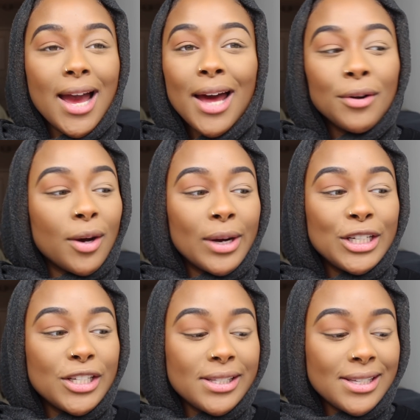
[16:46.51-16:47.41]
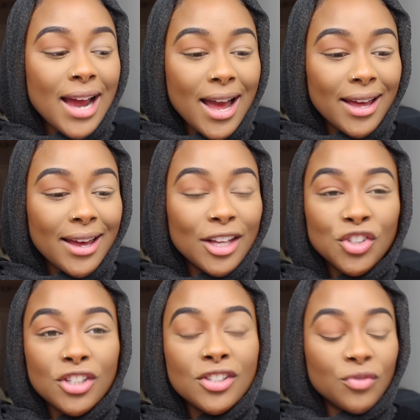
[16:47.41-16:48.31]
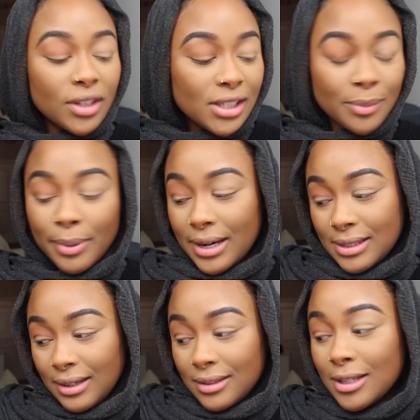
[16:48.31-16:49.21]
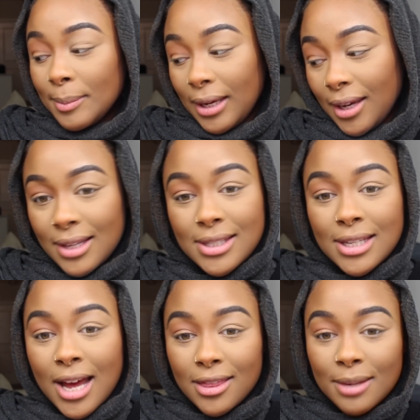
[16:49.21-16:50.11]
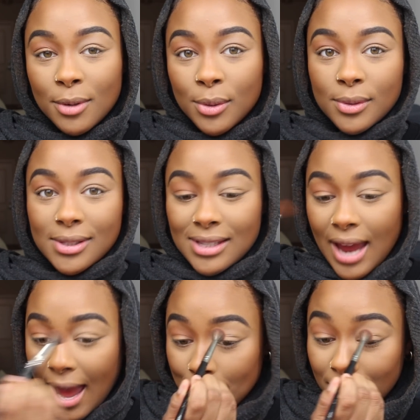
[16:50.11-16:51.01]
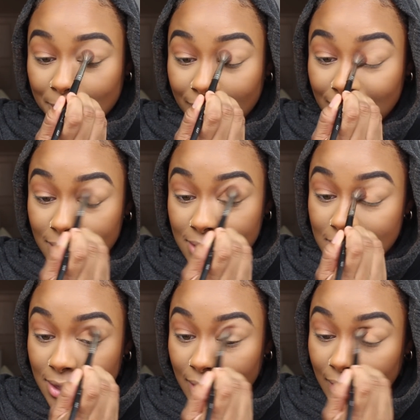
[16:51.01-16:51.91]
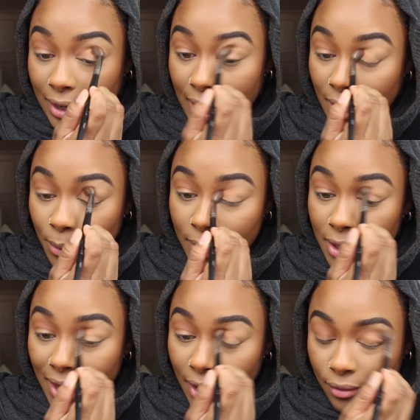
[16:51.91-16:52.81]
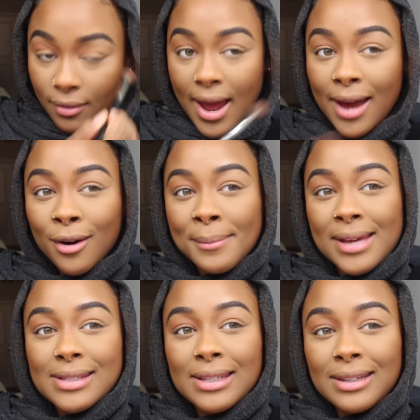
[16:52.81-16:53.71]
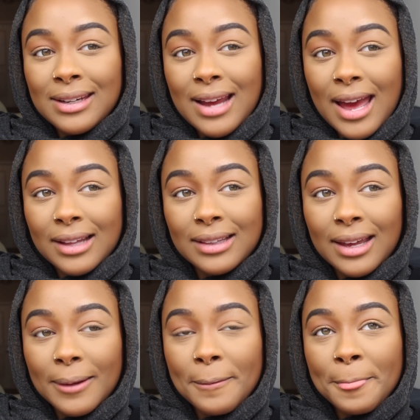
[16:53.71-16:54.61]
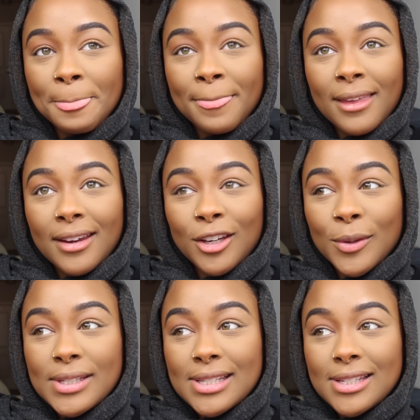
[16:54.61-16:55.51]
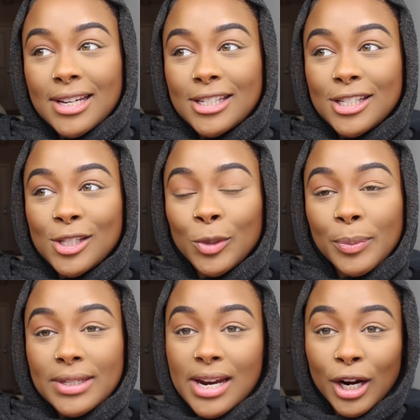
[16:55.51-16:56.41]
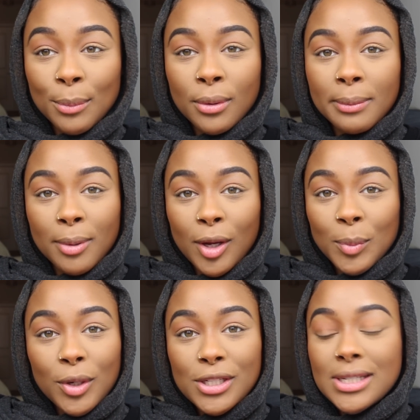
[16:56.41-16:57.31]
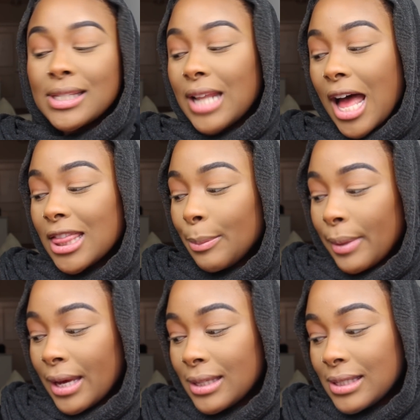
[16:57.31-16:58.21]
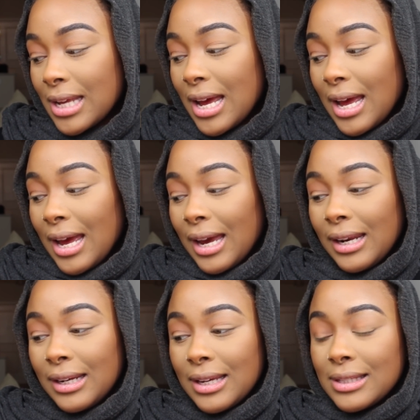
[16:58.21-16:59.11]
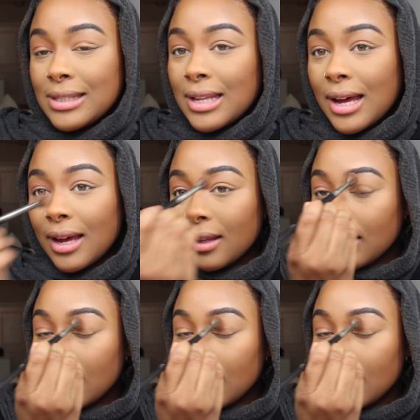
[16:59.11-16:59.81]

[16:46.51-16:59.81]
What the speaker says: I don't know, it's just really depressing to me. It's not the most happy place. Like, I don't want to like rag on my city and act like, you know, it's super terrible, but Baltimore is just not the best. And it's not